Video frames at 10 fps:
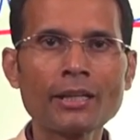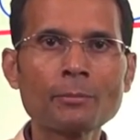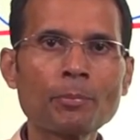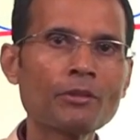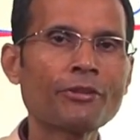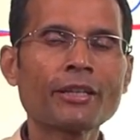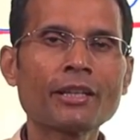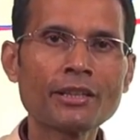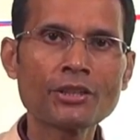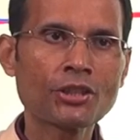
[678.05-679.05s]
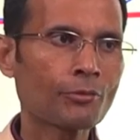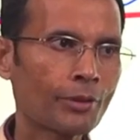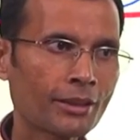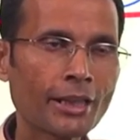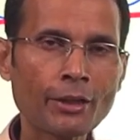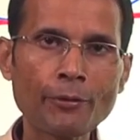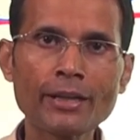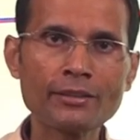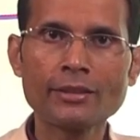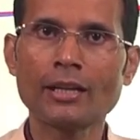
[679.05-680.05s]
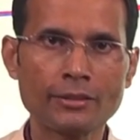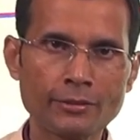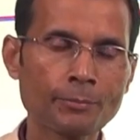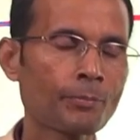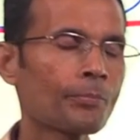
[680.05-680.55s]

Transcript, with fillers: in perfect condition when the event starts.